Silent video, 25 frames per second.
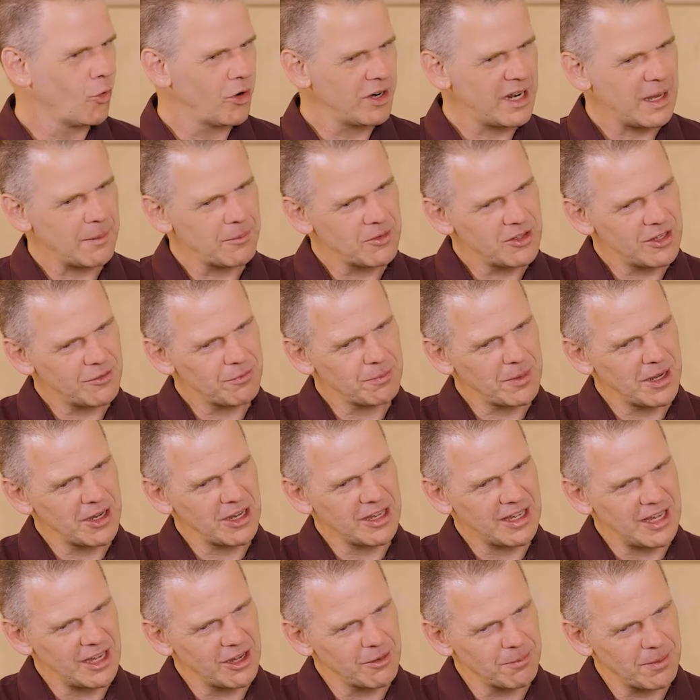But what happens if
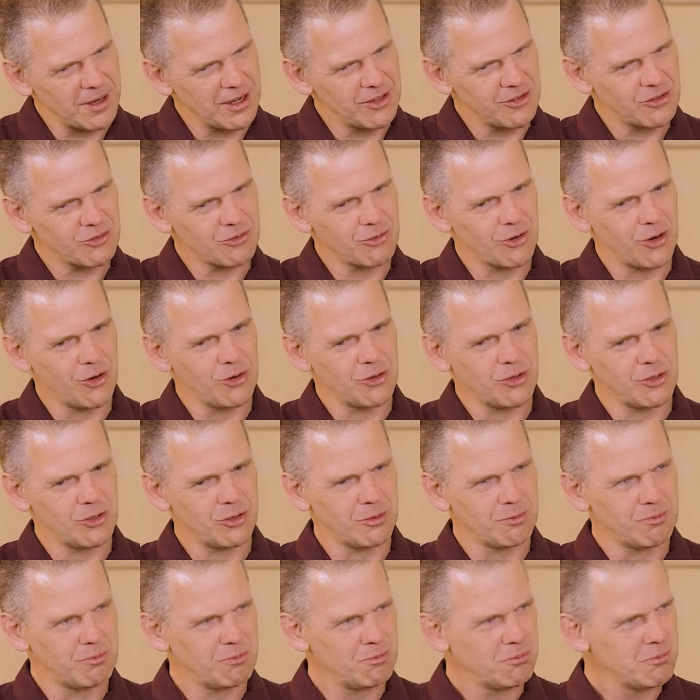my gigabytes grow
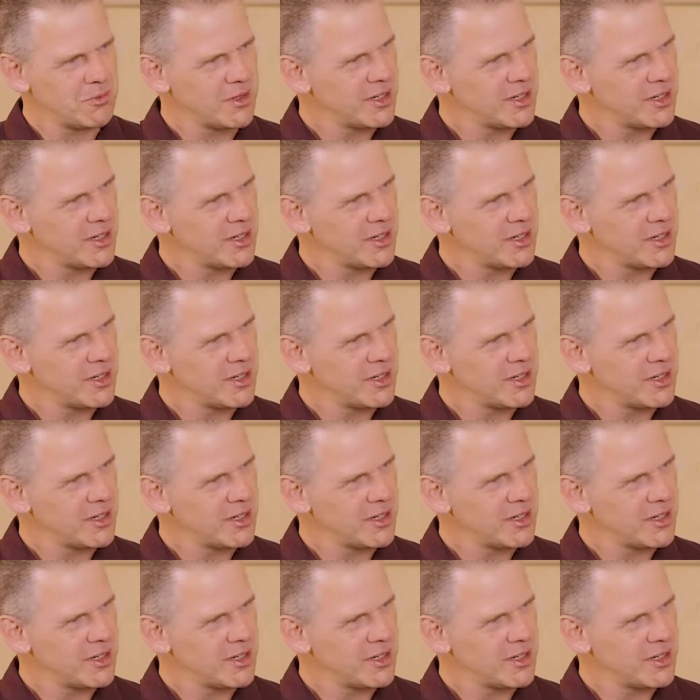to